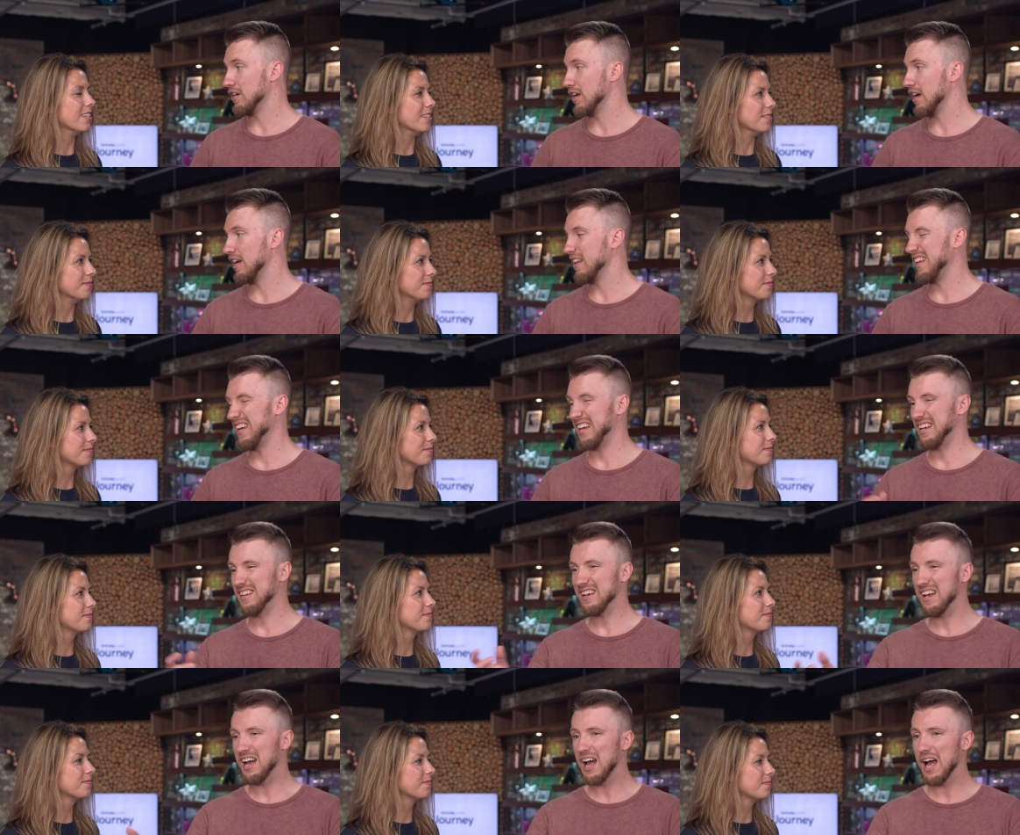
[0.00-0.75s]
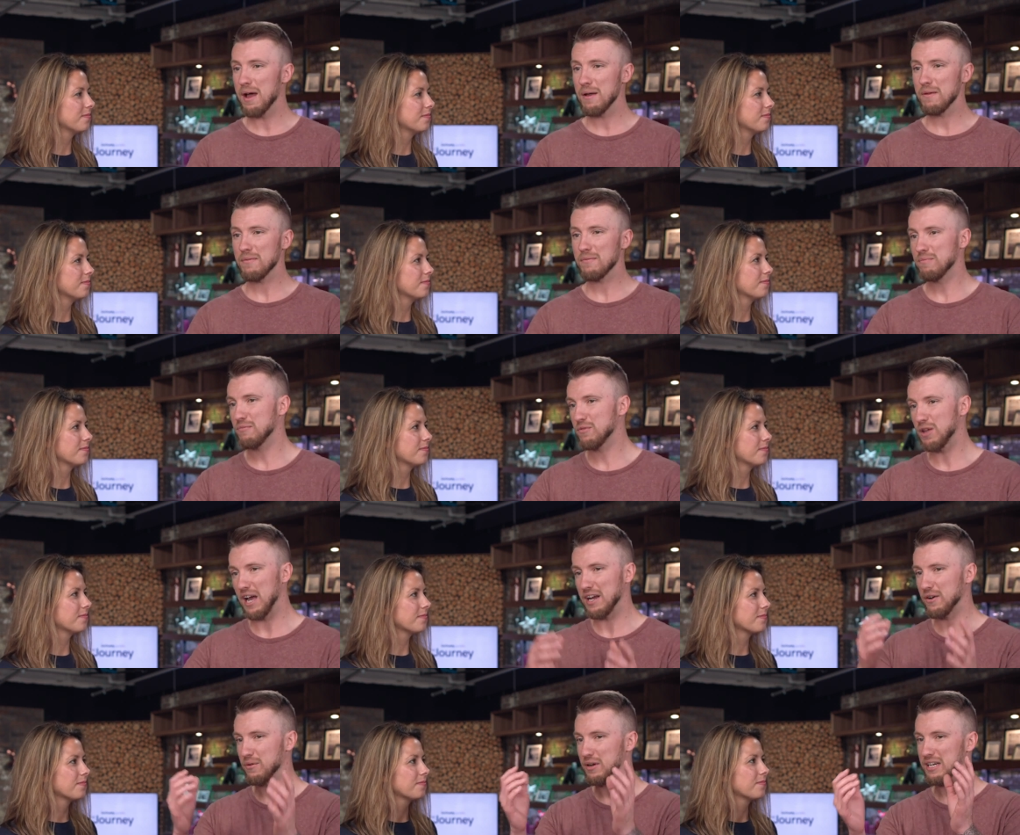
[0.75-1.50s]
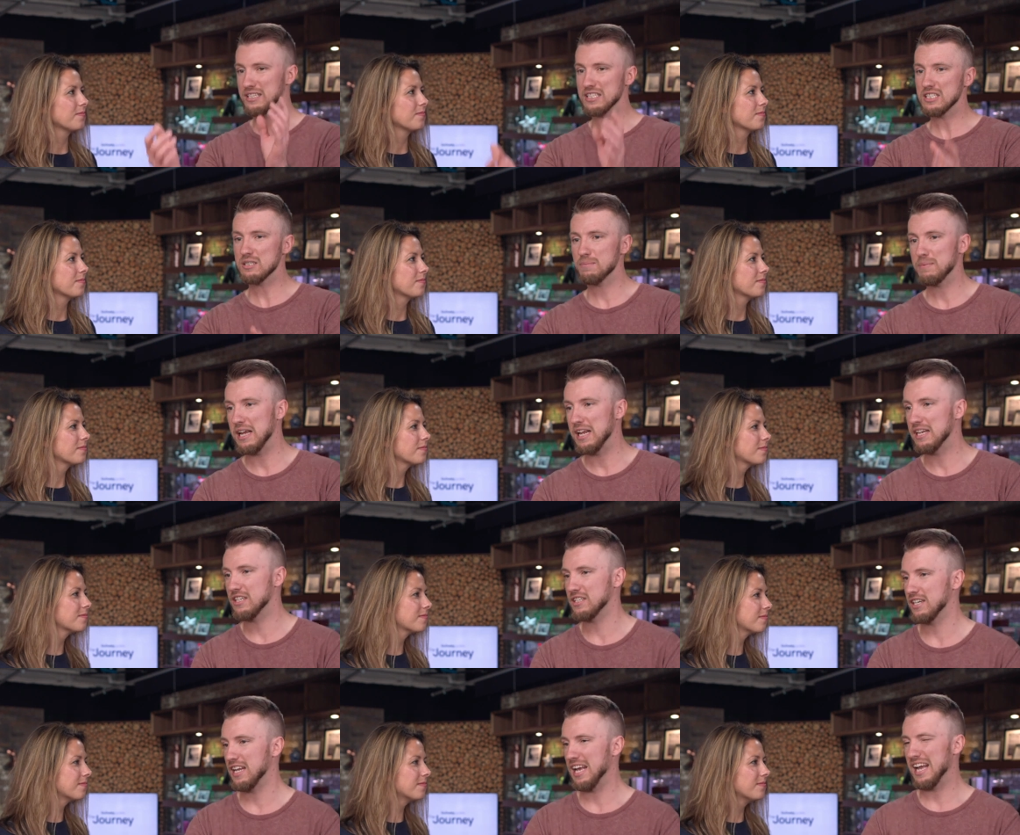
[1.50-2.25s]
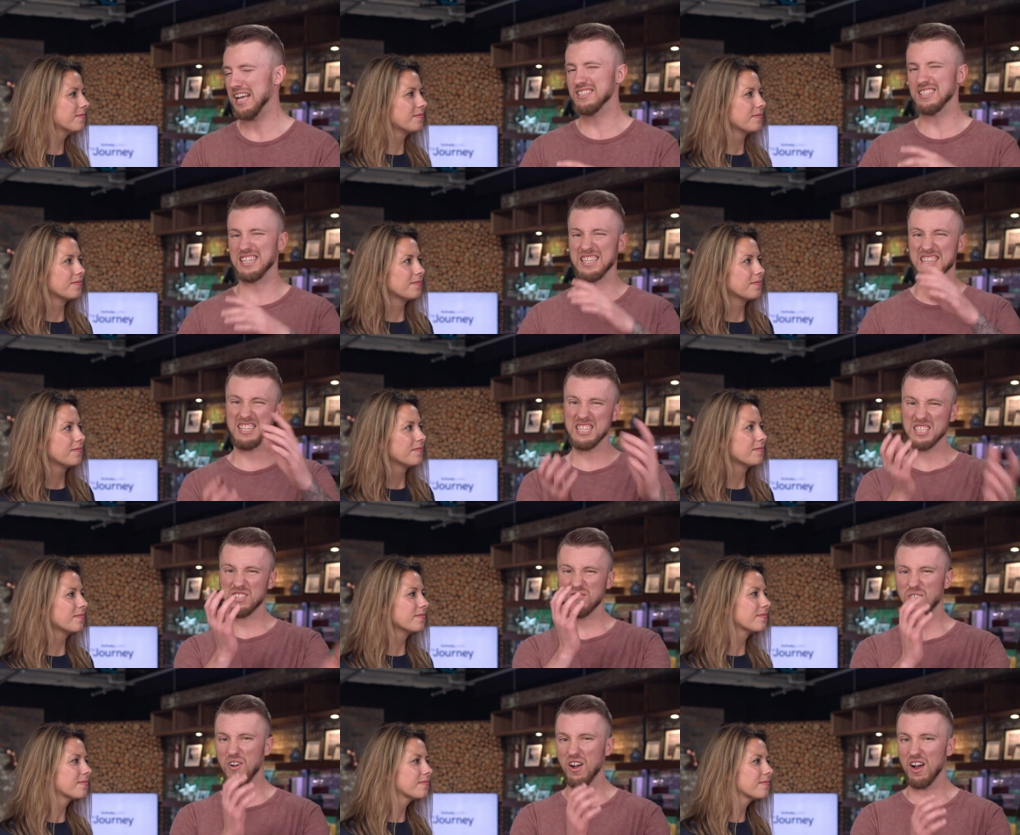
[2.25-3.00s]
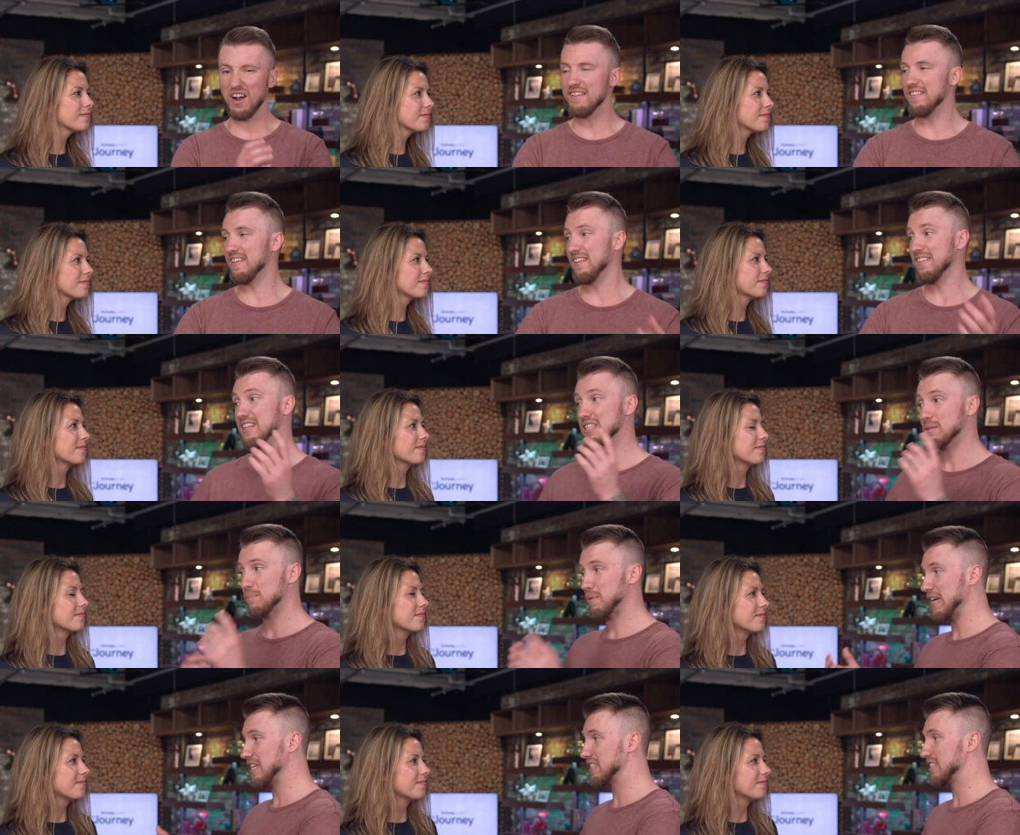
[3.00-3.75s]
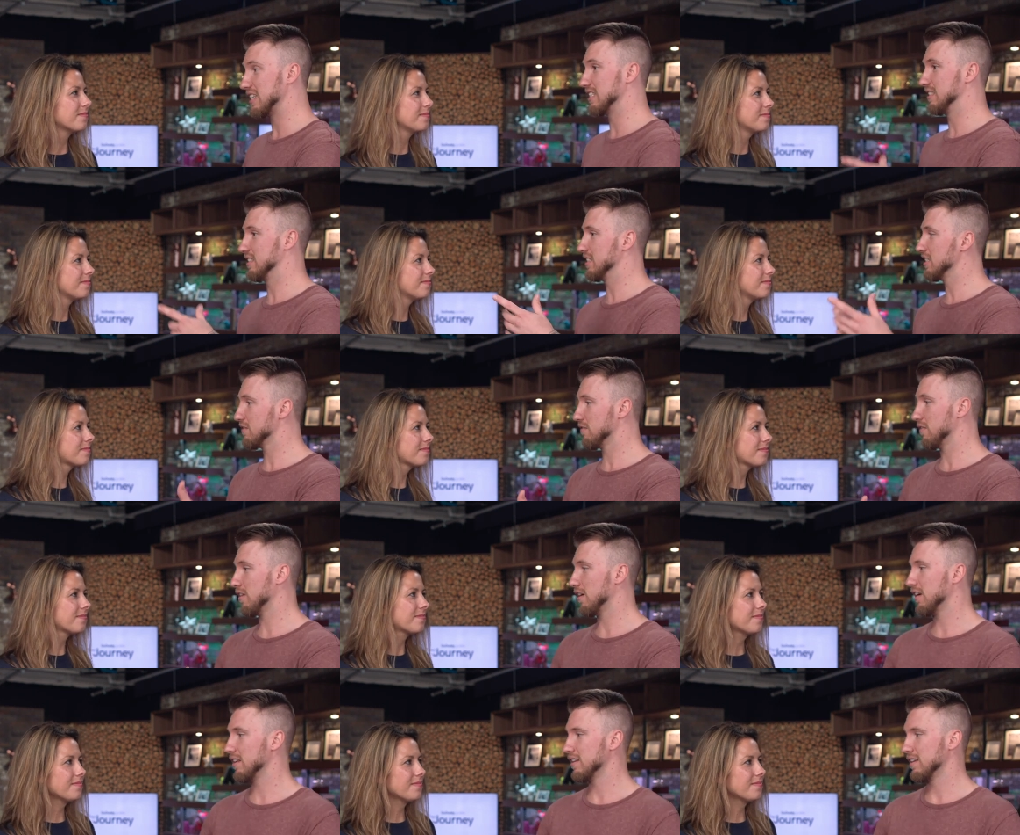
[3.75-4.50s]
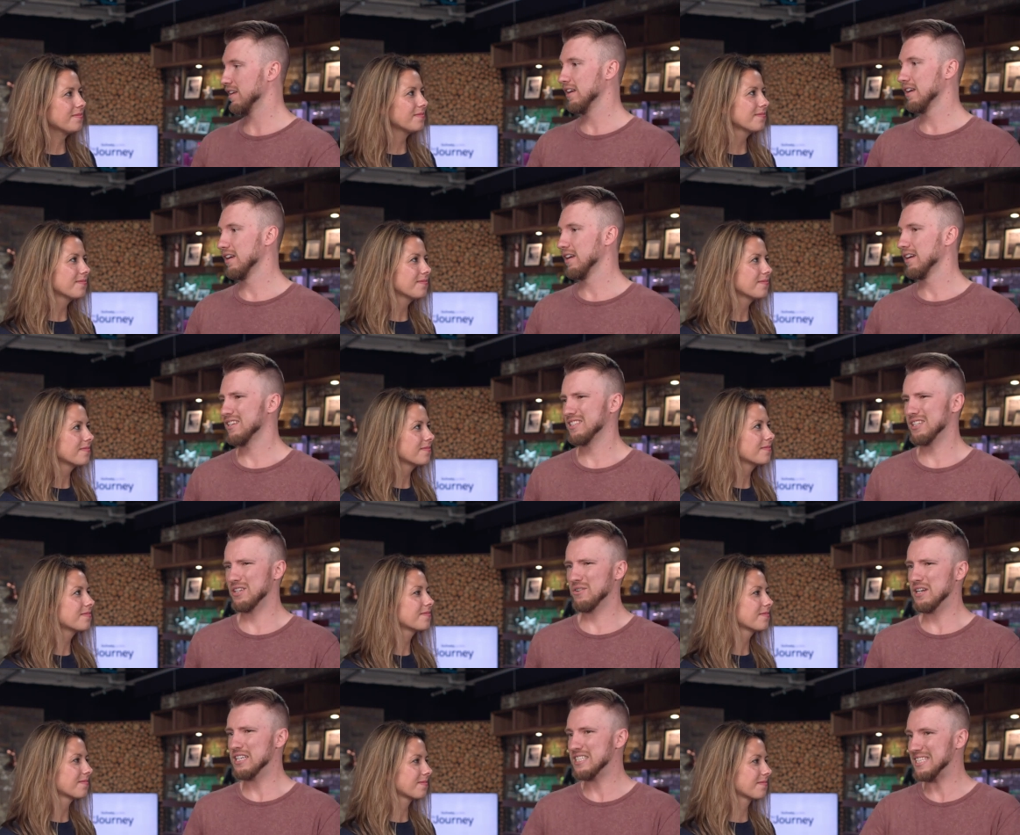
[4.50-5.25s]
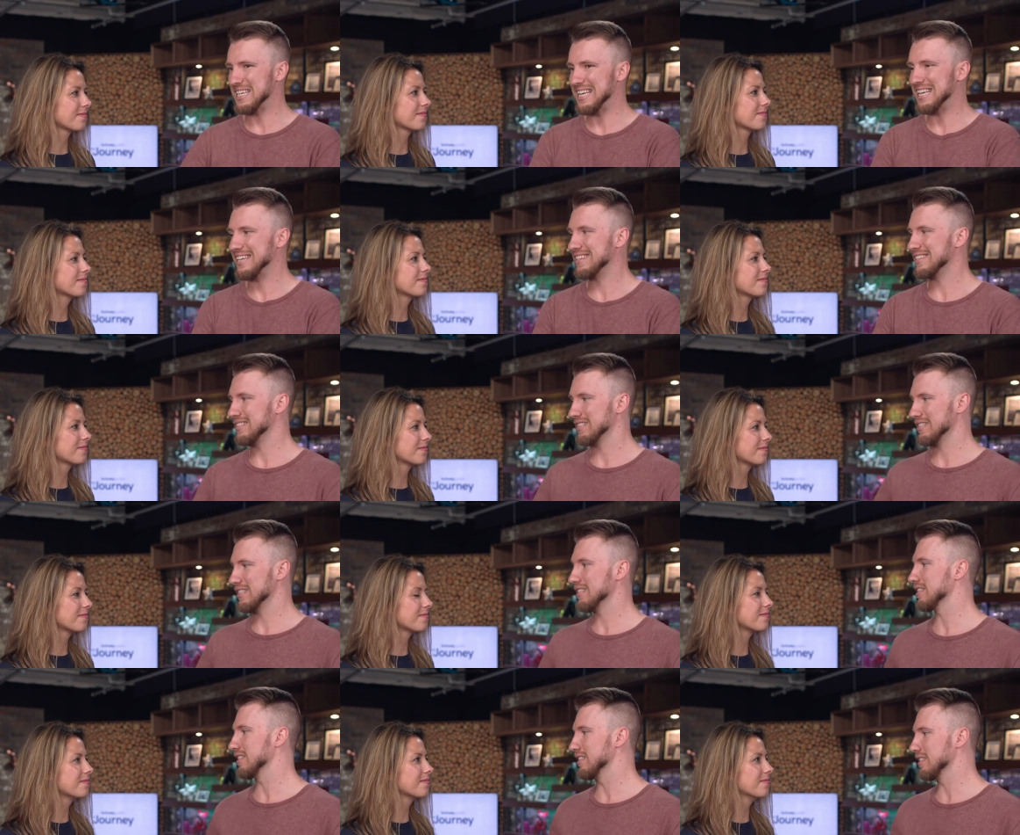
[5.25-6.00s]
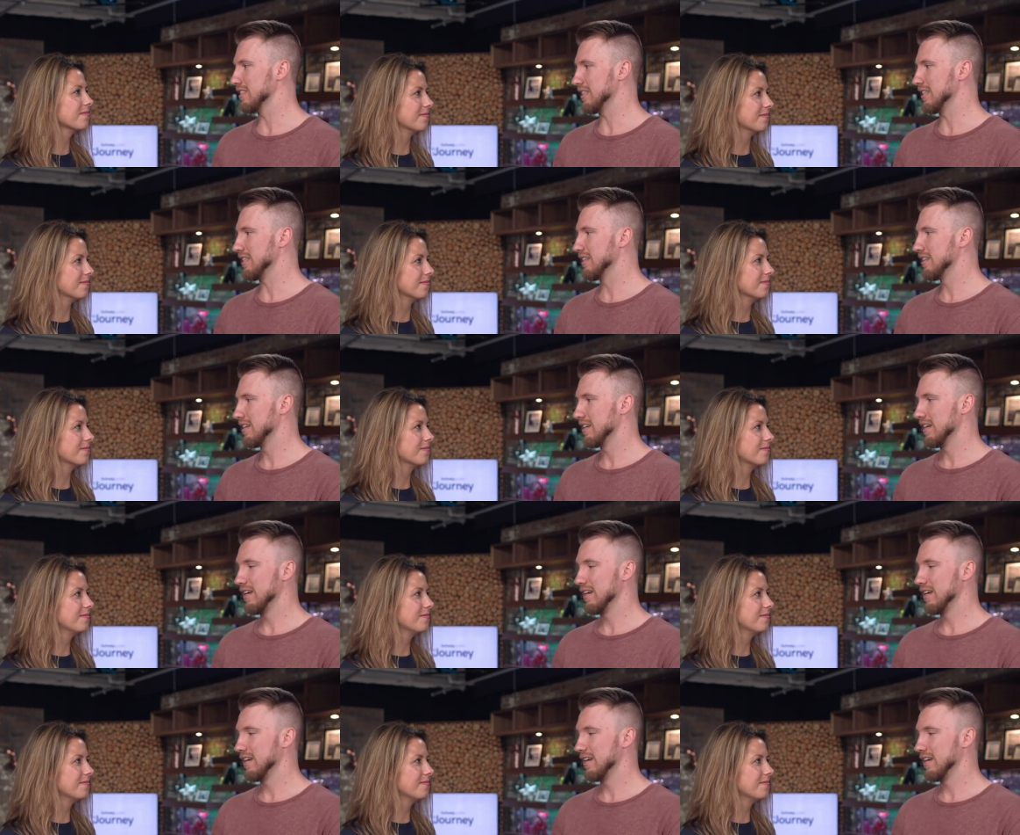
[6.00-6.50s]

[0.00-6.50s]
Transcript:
Speaker 1: not like, ah, I create this page and it has like this font and then this page has this font because it creates inconsistency. Mm-hmm.